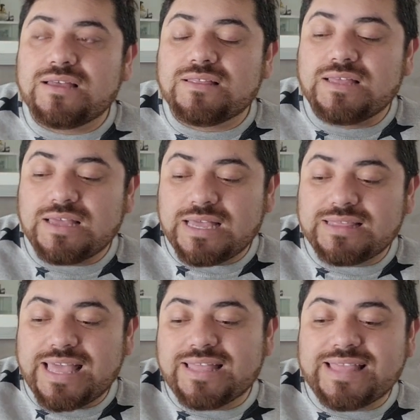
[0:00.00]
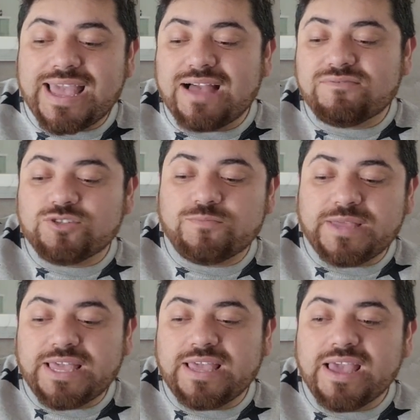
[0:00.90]
they have to
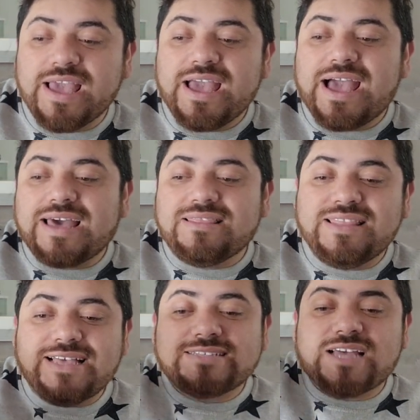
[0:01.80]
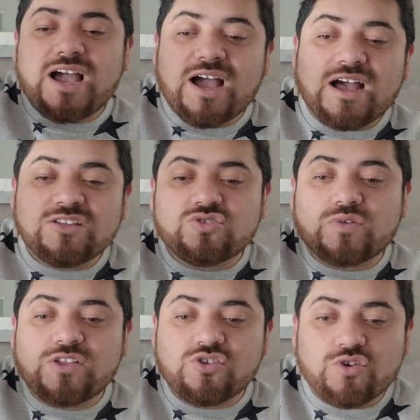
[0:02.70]
be at least
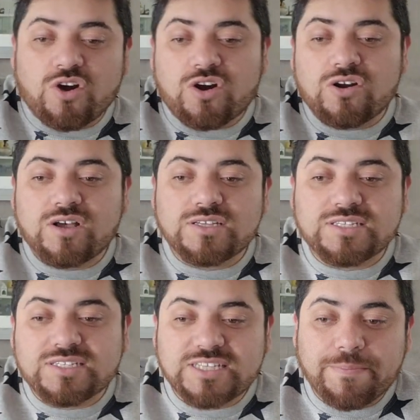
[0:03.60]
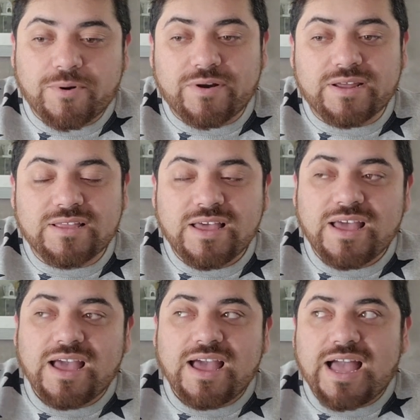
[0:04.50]
100 yards separate.
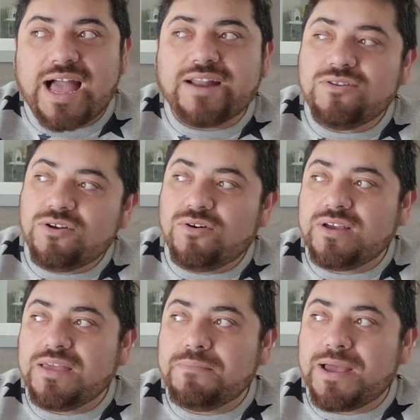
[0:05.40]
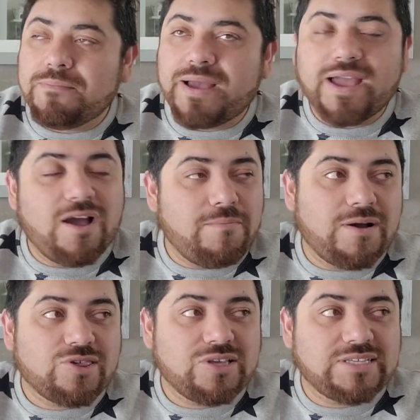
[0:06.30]
I don't know in my mind how
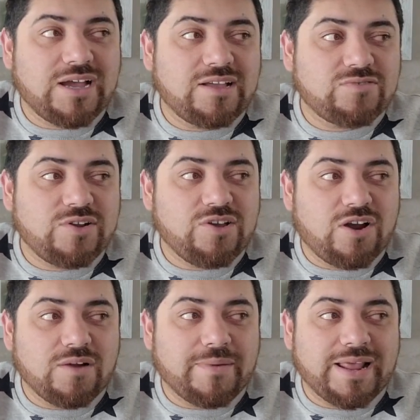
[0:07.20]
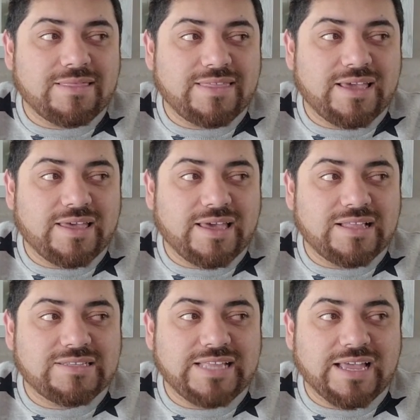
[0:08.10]
much is 100 yards, but I'm thinking
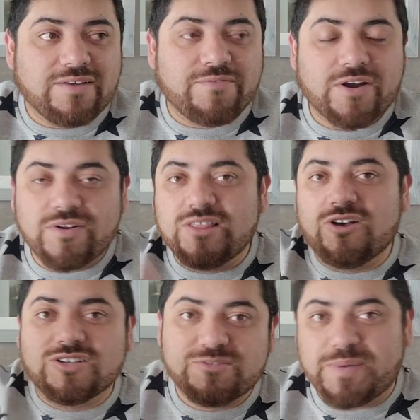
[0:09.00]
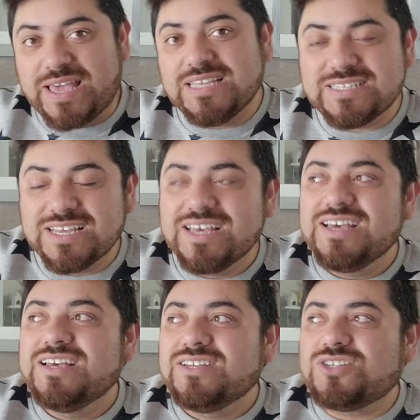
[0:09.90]
it's like a very long space.
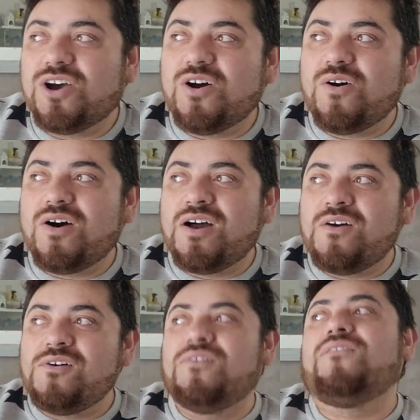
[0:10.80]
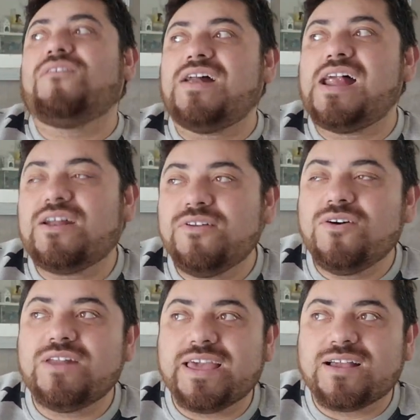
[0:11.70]
So, I don't
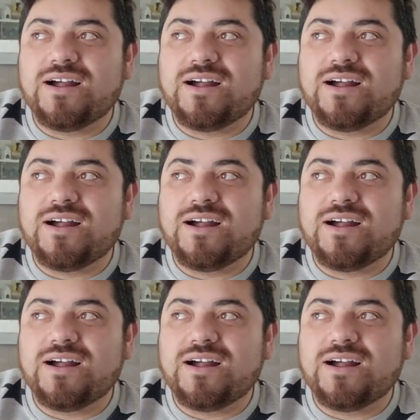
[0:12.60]
know, like